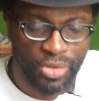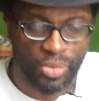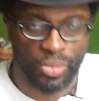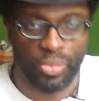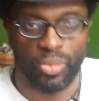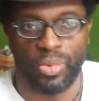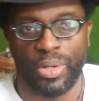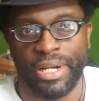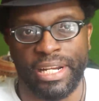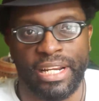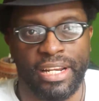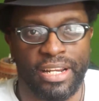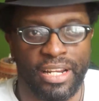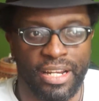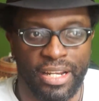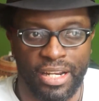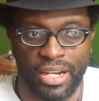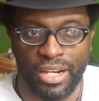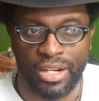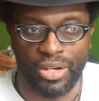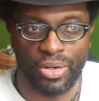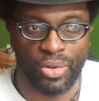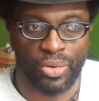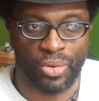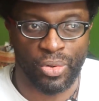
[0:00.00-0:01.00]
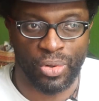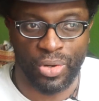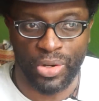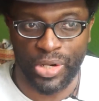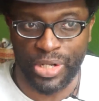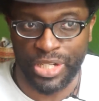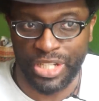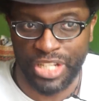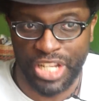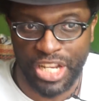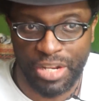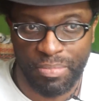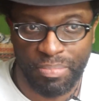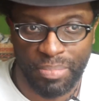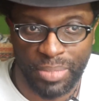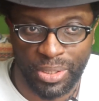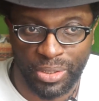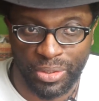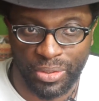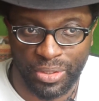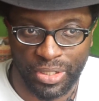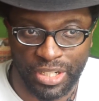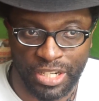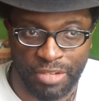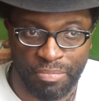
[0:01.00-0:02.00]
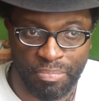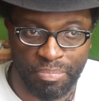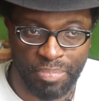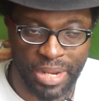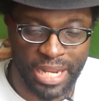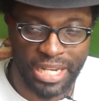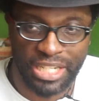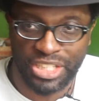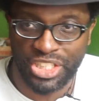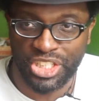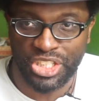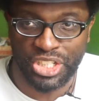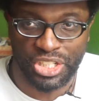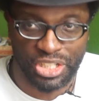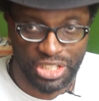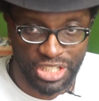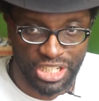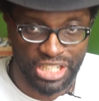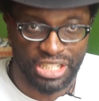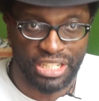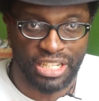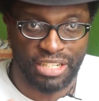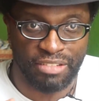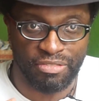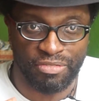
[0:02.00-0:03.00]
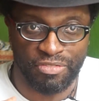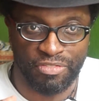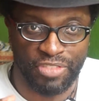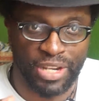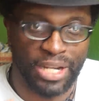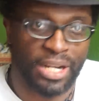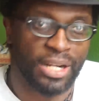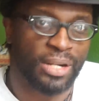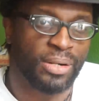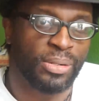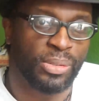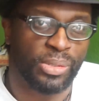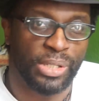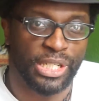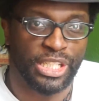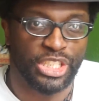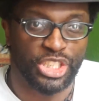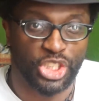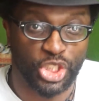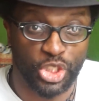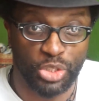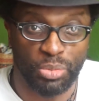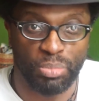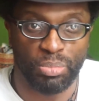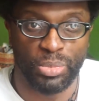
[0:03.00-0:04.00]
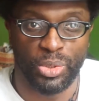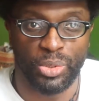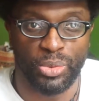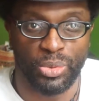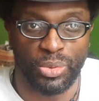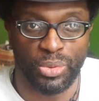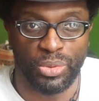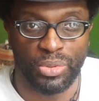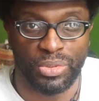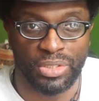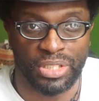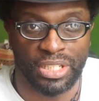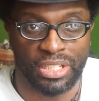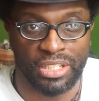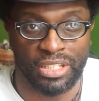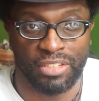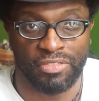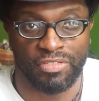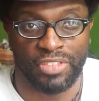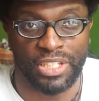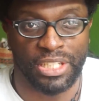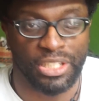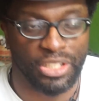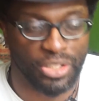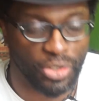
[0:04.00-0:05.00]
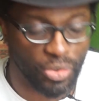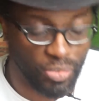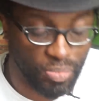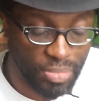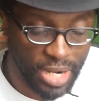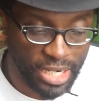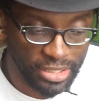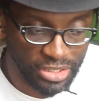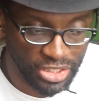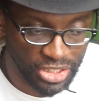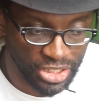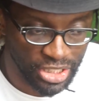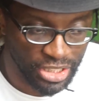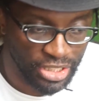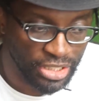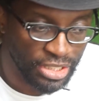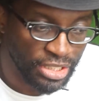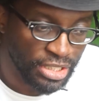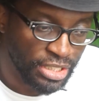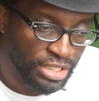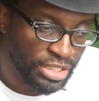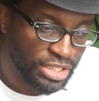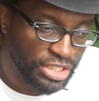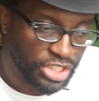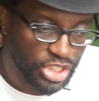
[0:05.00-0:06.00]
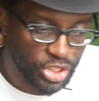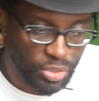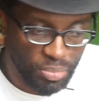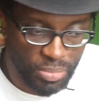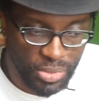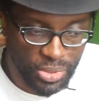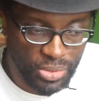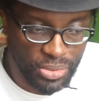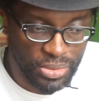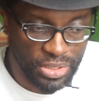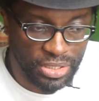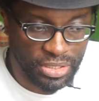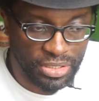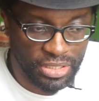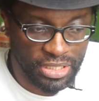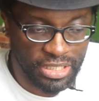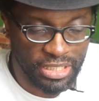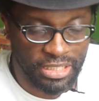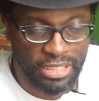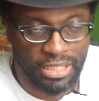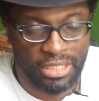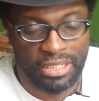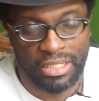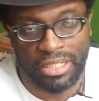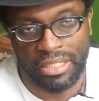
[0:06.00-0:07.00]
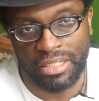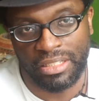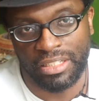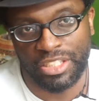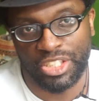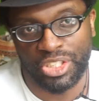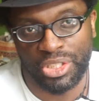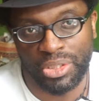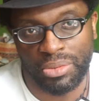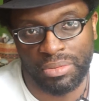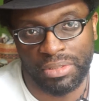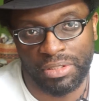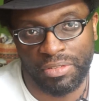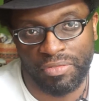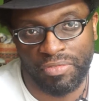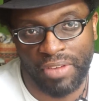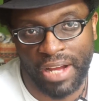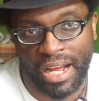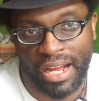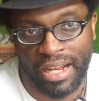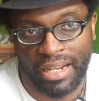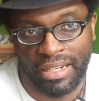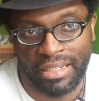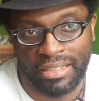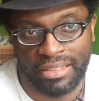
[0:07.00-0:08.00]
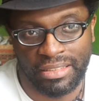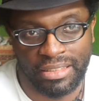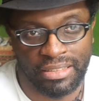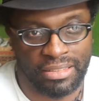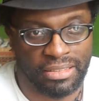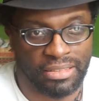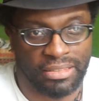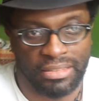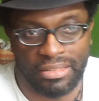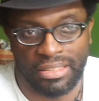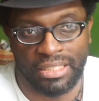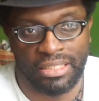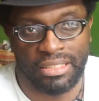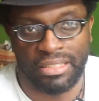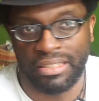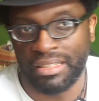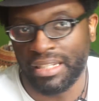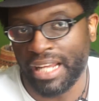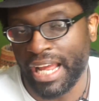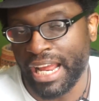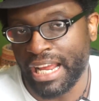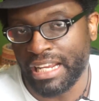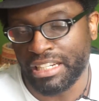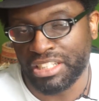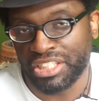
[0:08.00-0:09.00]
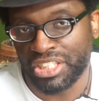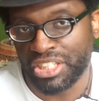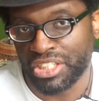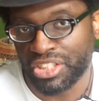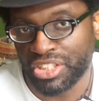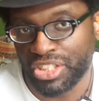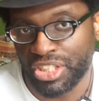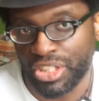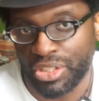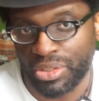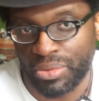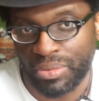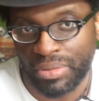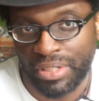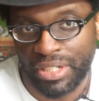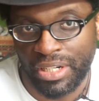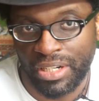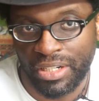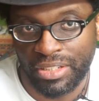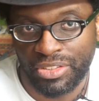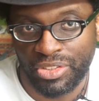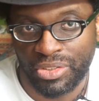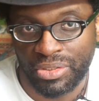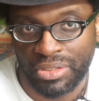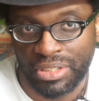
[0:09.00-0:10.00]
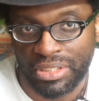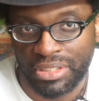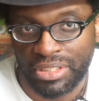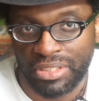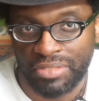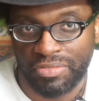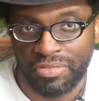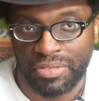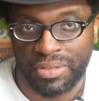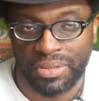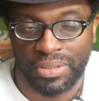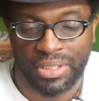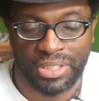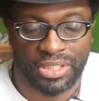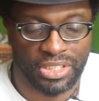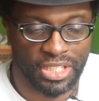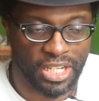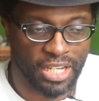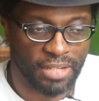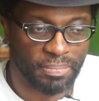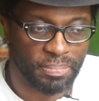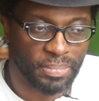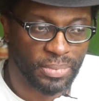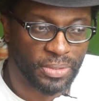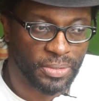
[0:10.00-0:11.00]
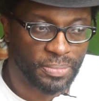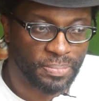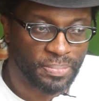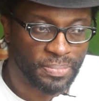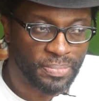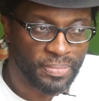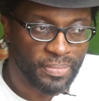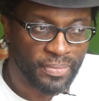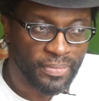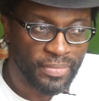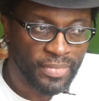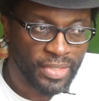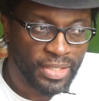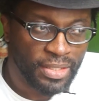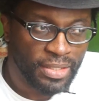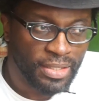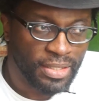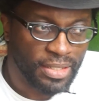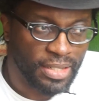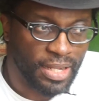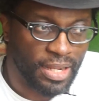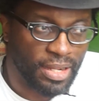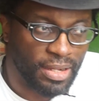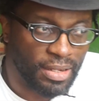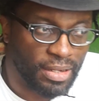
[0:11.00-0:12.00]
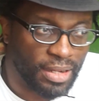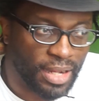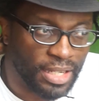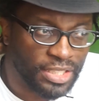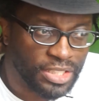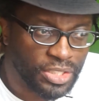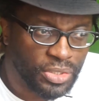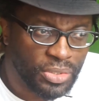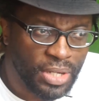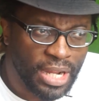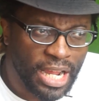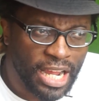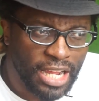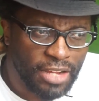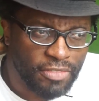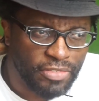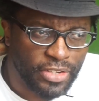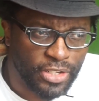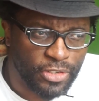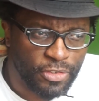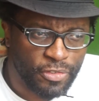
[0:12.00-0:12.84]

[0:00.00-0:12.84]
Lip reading: rig or a gimbal, and basically get very smooth video, much smoother than anything that you would find in the A6300, for example. Now, I do have a